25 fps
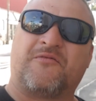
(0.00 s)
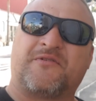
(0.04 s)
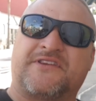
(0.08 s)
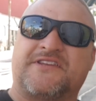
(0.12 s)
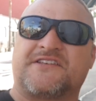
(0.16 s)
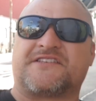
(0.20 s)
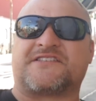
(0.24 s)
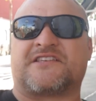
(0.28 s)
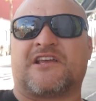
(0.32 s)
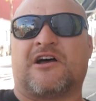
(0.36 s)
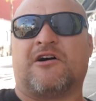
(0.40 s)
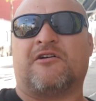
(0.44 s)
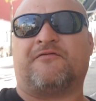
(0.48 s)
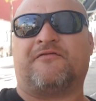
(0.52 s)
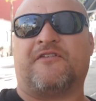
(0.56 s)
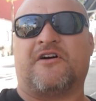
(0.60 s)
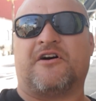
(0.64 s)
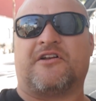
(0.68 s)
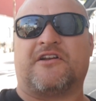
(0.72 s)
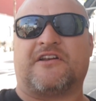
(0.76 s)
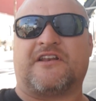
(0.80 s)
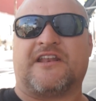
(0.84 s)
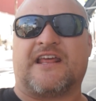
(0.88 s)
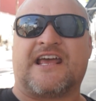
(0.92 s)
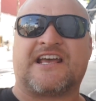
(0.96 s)
with the cell
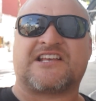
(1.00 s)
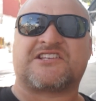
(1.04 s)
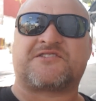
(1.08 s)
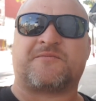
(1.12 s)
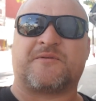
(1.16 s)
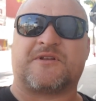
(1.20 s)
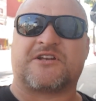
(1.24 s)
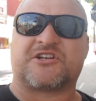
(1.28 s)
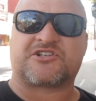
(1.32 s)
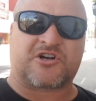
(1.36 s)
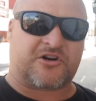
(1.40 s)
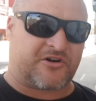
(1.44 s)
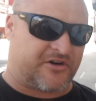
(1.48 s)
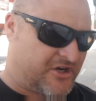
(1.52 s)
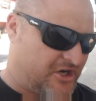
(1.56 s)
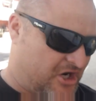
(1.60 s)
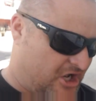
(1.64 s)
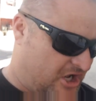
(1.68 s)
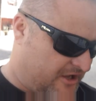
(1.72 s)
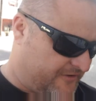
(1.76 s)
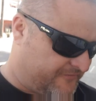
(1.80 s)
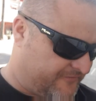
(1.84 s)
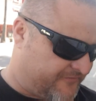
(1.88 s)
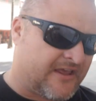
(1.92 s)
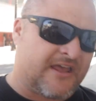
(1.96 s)
phone and they asked me to turn it
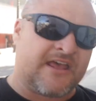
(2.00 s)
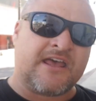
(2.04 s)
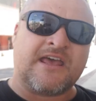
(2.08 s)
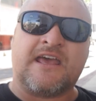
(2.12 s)
off,